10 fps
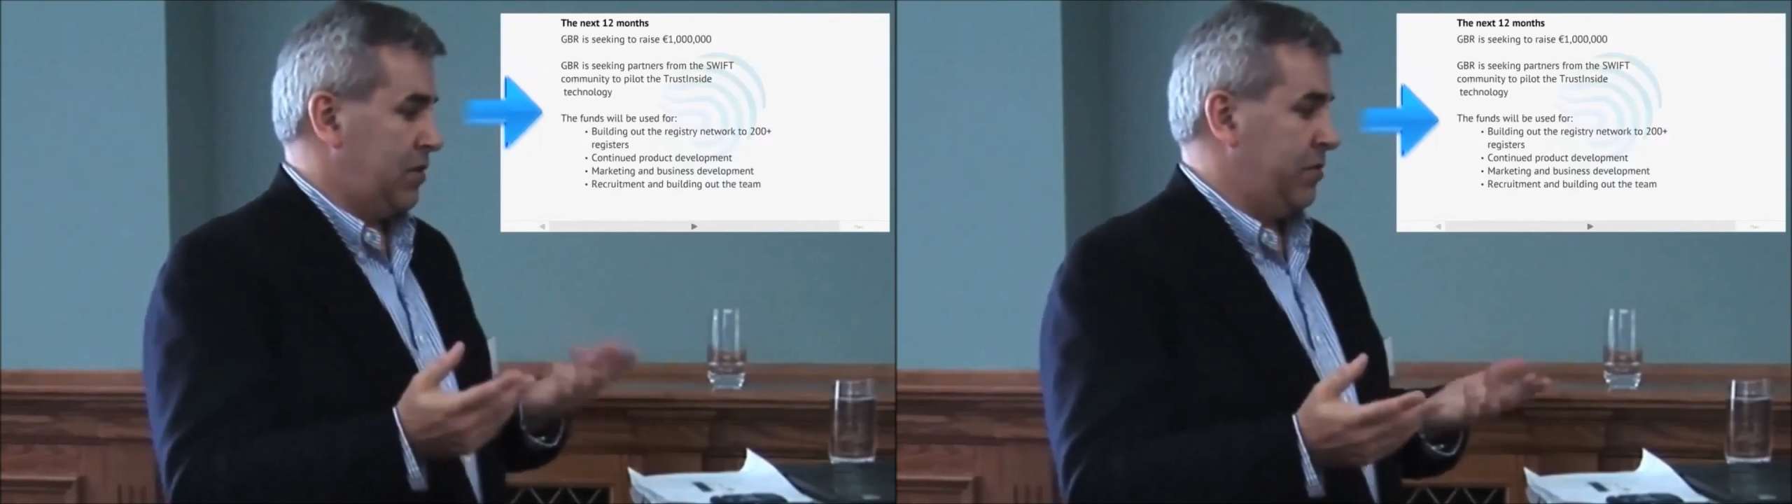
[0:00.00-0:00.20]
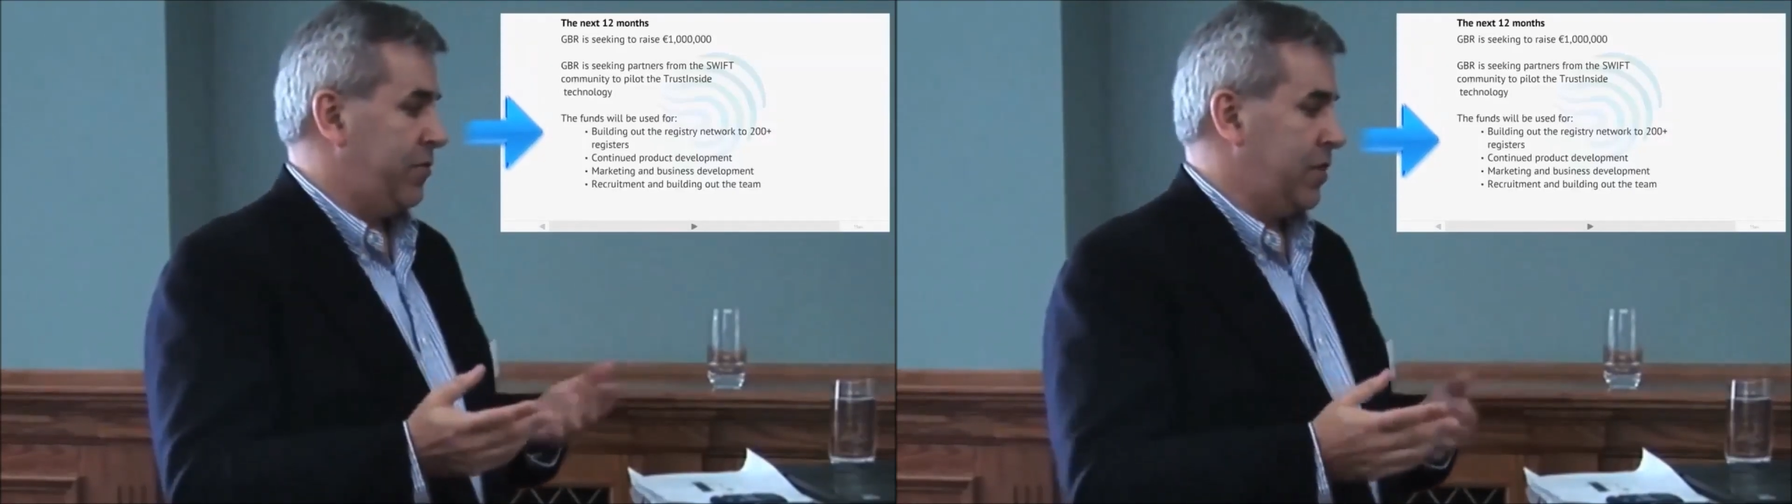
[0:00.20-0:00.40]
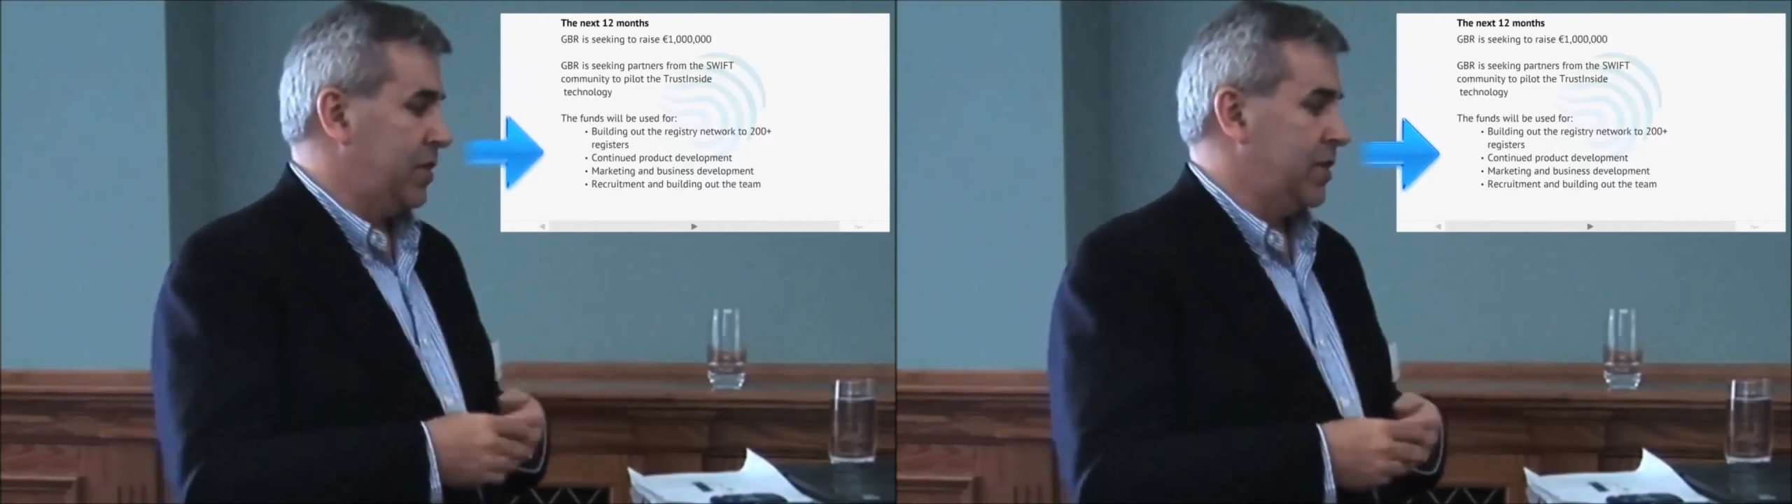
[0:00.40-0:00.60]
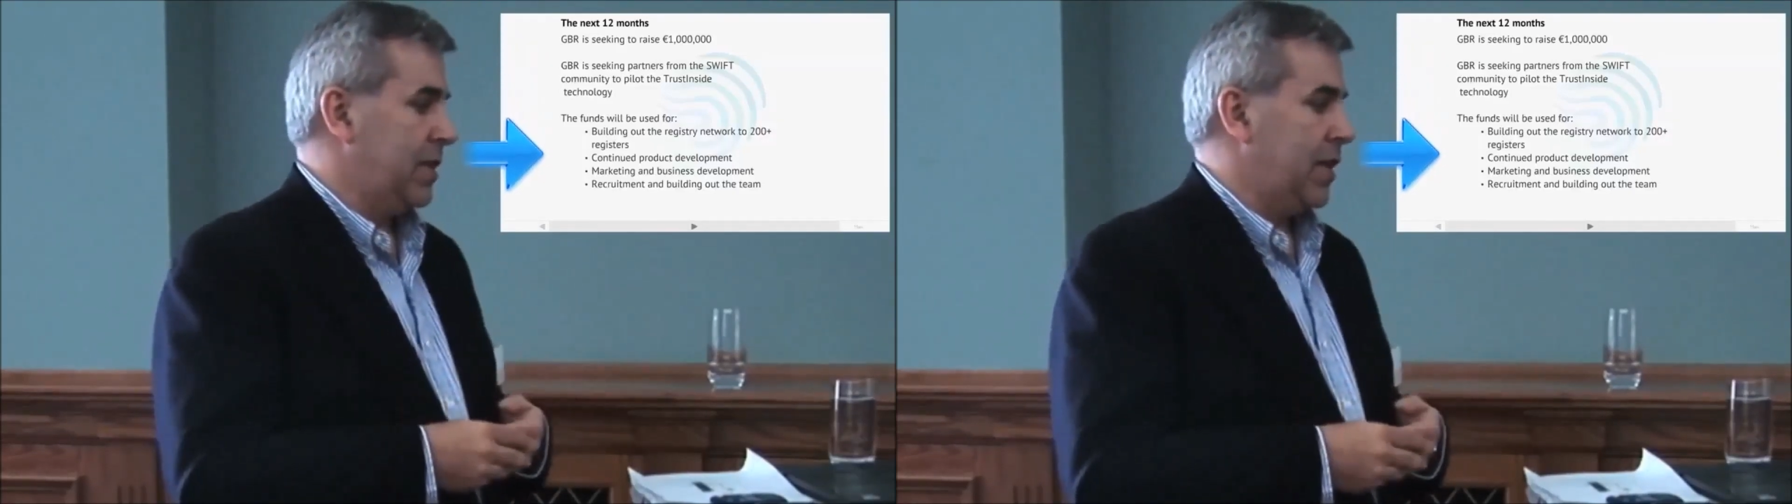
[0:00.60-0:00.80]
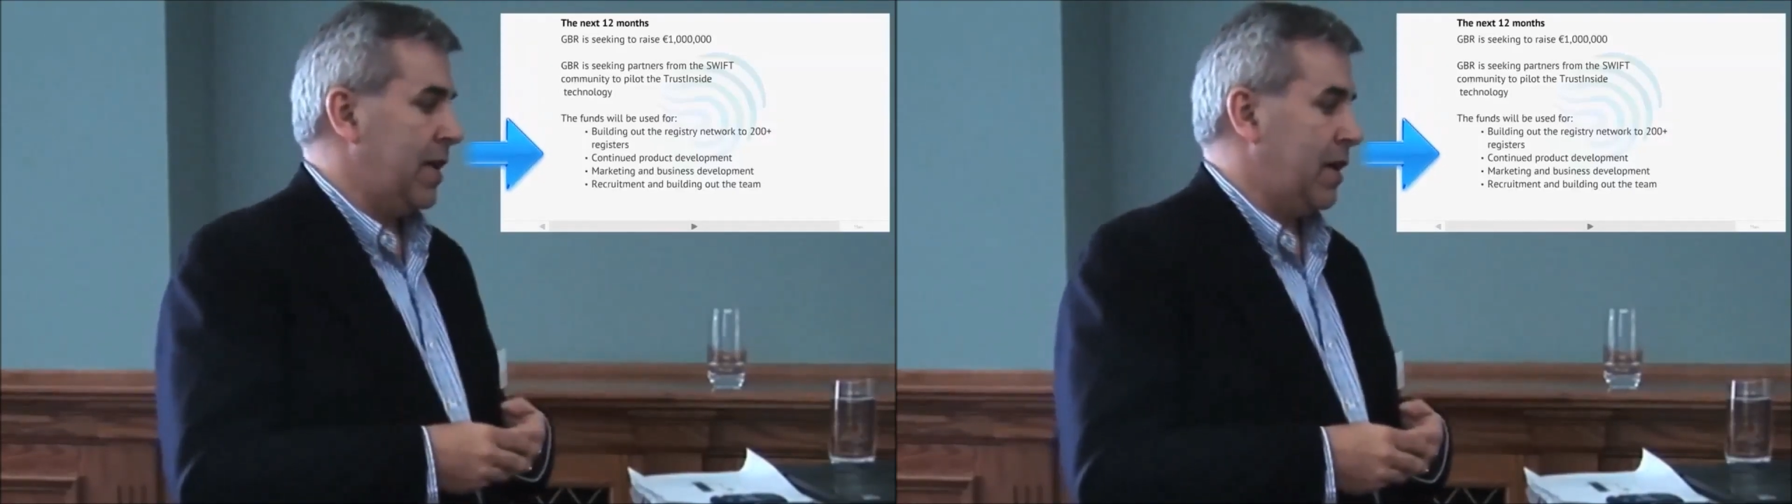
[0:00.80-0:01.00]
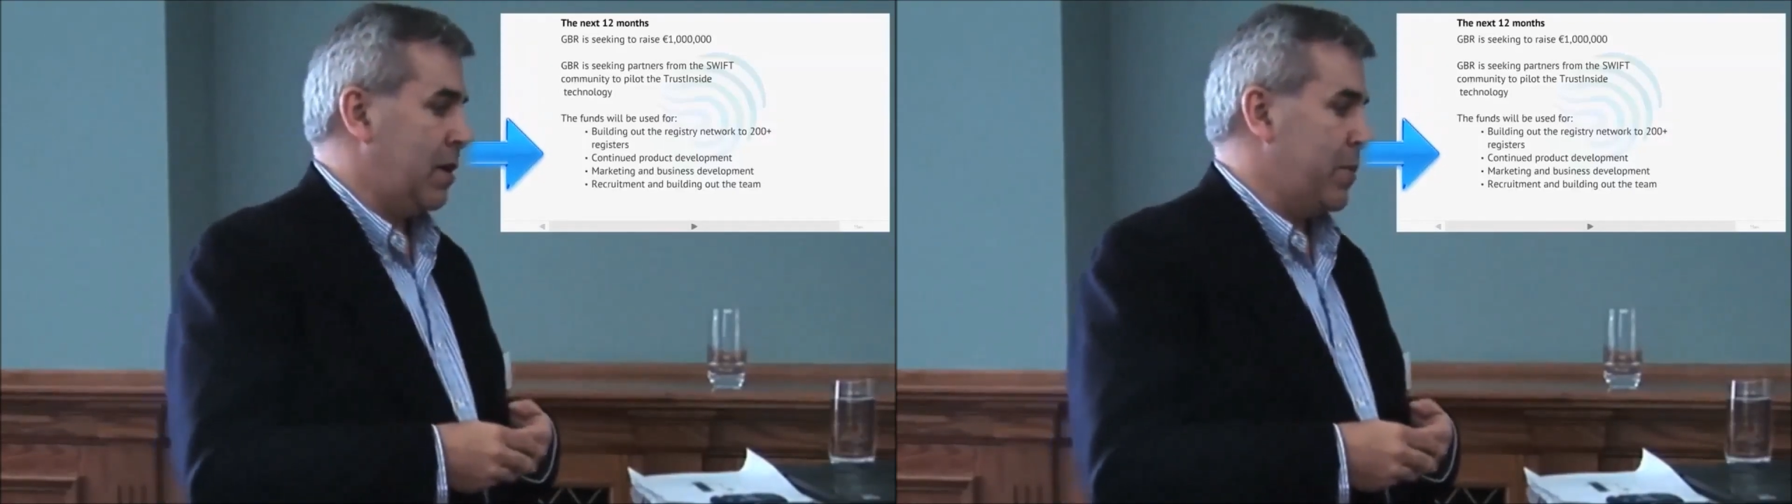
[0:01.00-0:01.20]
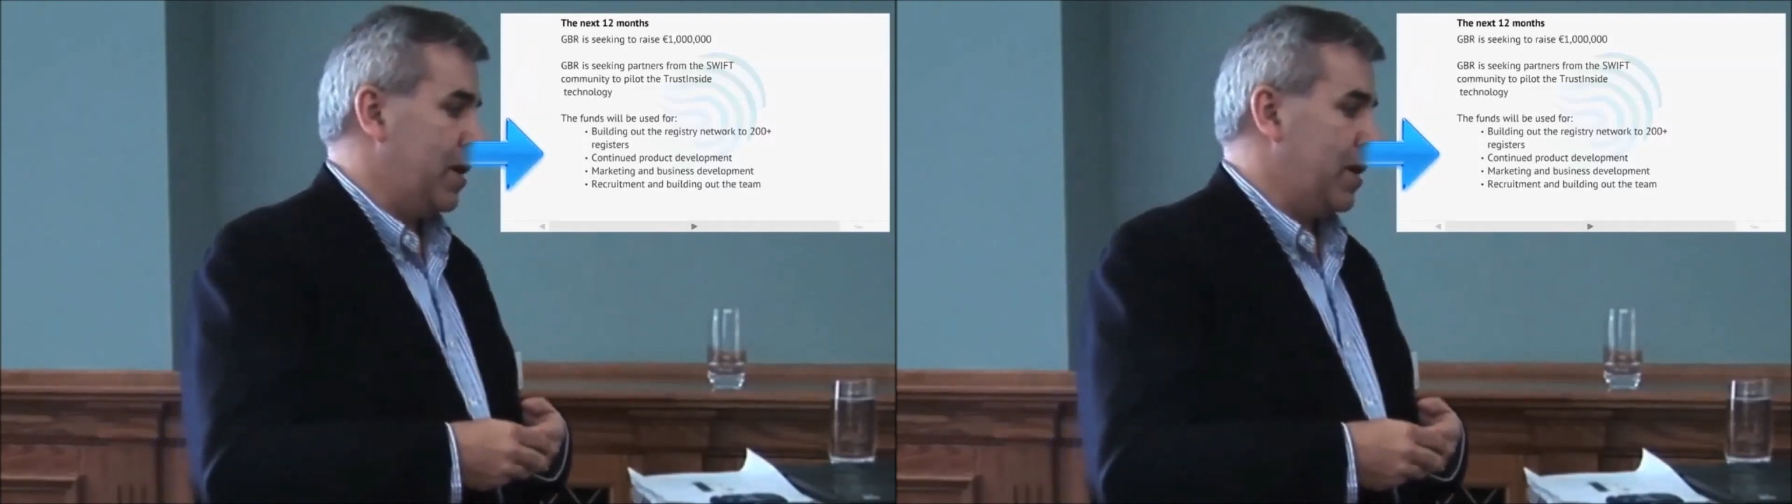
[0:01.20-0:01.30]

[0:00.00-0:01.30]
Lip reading: to fund our